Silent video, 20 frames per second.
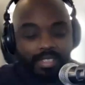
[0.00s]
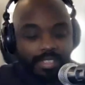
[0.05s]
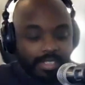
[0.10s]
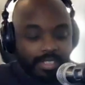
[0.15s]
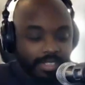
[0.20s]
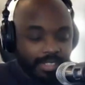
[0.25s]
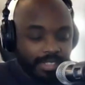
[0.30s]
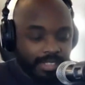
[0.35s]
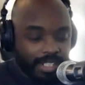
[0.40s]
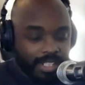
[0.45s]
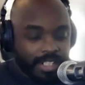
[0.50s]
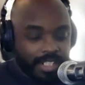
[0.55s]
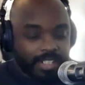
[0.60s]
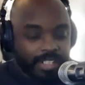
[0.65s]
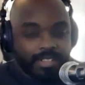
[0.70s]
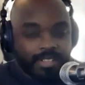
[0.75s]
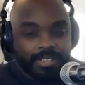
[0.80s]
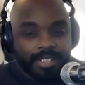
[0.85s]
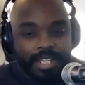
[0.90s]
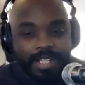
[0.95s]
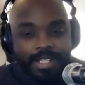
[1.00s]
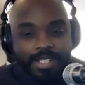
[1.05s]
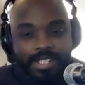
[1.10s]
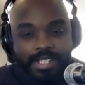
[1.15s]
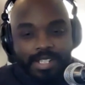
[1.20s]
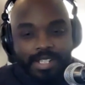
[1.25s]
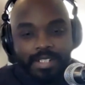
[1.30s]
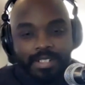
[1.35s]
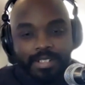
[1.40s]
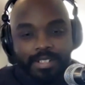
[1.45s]
these. All right, cool. I'll
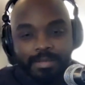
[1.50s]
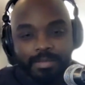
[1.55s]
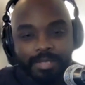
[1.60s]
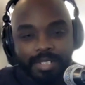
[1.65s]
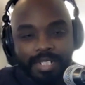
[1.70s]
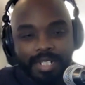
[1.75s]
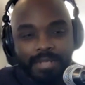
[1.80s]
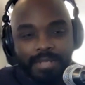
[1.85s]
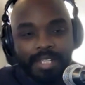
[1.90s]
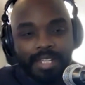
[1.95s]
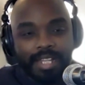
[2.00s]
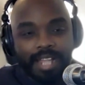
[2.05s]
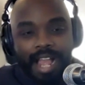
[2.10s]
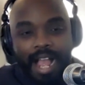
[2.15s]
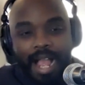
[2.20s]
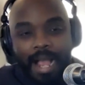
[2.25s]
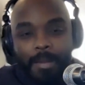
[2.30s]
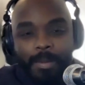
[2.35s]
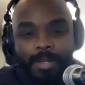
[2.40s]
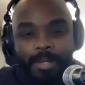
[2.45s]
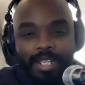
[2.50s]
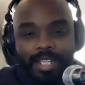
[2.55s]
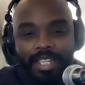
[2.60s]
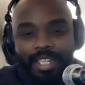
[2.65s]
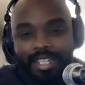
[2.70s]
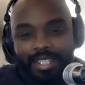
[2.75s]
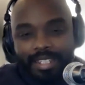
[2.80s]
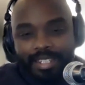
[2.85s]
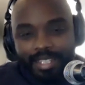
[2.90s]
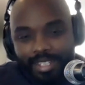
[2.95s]
shuck them, but I'm like, I wouldn't
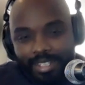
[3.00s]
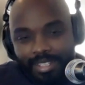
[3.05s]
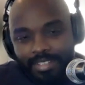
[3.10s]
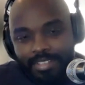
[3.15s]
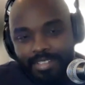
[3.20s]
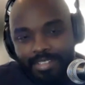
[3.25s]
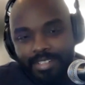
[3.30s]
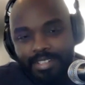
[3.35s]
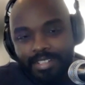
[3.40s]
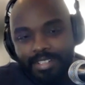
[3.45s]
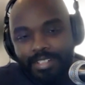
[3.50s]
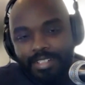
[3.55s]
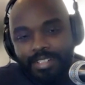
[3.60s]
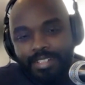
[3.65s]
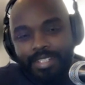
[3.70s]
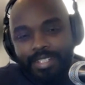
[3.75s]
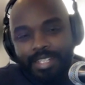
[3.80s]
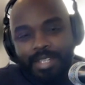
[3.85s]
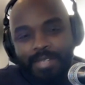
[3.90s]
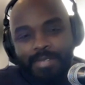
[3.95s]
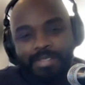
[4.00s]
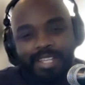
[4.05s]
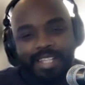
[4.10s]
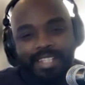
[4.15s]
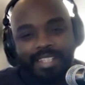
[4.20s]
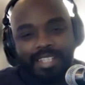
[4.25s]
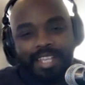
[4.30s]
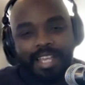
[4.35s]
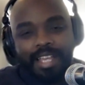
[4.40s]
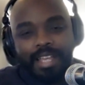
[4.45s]
eat these. It was
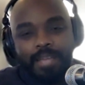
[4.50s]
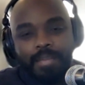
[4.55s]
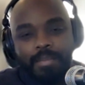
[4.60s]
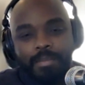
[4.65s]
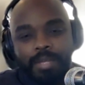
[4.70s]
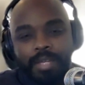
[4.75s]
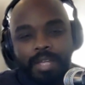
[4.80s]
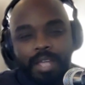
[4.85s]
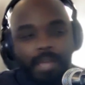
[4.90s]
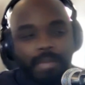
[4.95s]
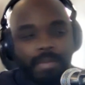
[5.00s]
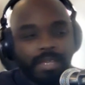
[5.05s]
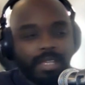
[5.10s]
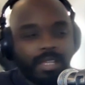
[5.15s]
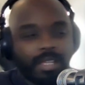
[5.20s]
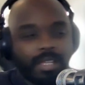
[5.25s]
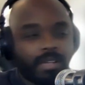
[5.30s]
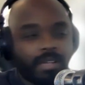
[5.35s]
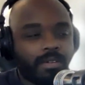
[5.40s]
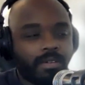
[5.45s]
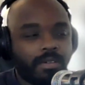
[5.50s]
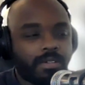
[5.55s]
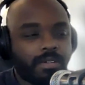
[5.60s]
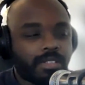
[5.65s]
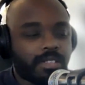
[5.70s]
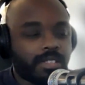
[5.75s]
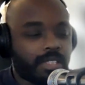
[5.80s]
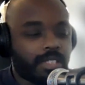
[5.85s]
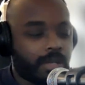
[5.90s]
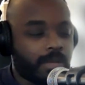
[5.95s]
like that. But I mean, of course,
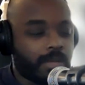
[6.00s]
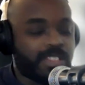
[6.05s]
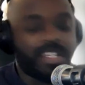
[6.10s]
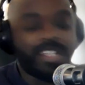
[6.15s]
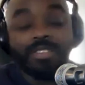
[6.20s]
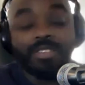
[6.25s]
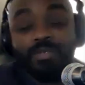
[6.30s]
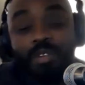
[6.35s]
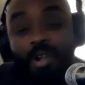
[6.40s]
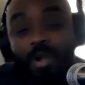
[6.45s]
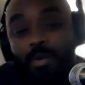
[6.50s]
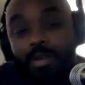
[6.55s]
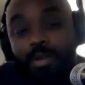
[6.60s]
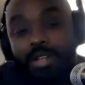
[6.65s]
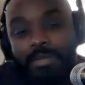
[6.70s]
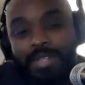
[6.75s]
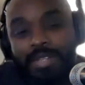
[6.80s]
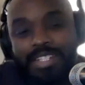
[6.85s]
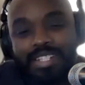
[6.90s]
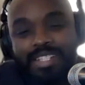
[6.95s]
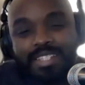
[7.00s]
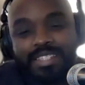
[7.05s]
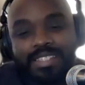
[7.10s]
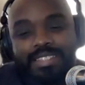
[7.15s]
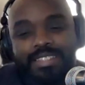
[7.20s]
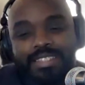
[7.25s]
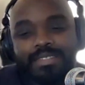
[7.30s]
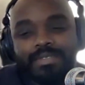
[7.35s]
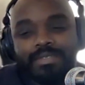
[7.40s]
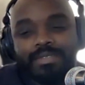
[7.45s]
there was nothing wrong with them. It's
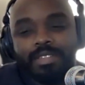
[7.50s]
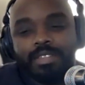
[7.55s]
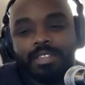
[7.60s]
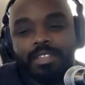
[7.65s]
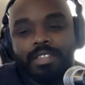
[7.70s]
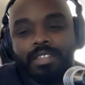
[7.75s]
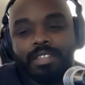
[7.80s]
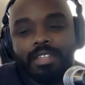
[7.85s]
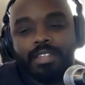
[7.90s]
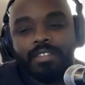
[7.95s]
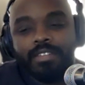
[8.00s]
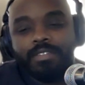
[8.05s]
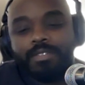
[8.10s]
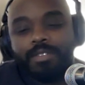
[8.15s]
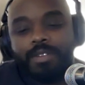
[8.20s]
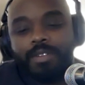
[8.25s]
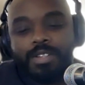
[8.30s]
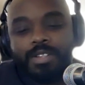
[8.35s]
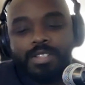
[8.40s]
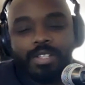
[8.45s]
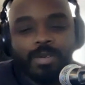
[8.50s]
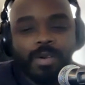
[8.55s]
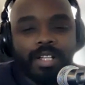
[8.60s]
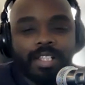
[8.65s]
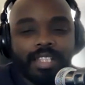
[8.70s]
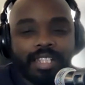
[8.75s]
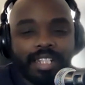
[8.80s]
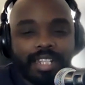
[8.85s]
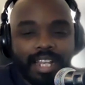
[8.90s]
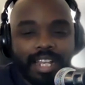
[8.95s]
just as far as the
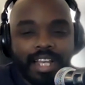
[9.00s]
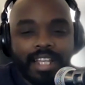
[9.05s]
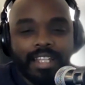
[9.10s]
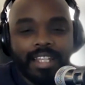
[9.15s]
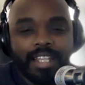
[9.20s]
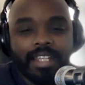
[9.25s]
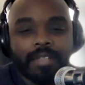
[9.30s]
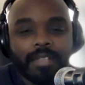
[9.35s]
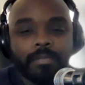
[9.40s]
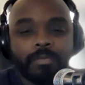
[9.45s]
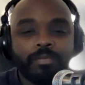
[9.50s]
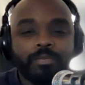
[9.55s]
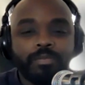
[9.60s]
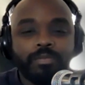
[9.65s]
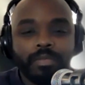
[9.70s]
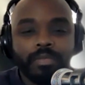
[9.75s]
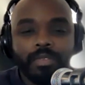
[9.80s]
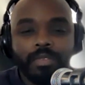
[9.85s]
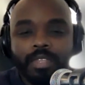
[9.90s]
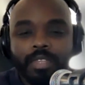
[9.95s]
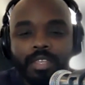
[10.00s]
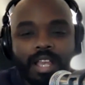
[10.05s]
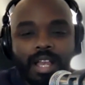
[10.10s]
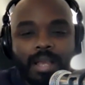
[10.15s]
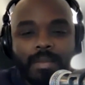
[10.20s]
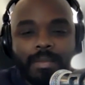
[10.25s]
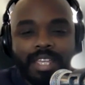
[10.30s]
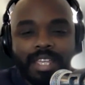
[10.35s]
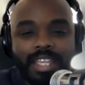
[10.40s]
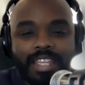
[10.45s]
quality that I like. I
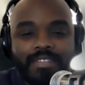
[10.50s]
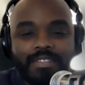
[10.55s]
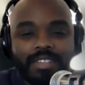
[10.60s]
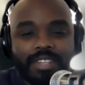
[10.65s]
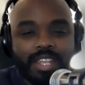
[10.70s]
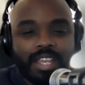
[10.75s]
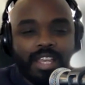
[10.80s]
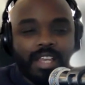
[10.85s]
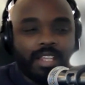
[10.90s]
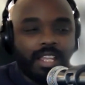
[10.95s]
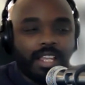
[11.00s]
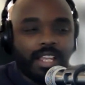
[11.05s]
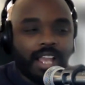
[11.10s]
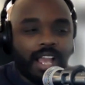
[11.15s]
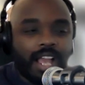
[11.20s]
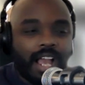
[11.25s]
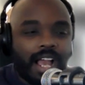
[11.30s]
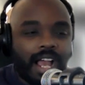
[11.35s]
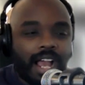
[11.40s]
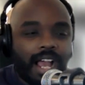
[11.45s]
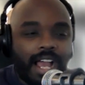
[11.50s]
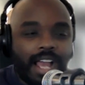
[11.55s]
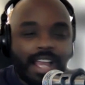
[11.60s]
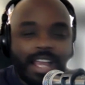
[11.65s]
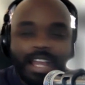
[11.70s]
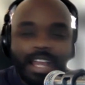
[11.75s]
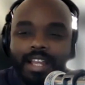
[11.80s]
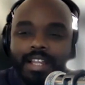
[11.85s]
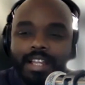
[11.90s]
mean, even now, like I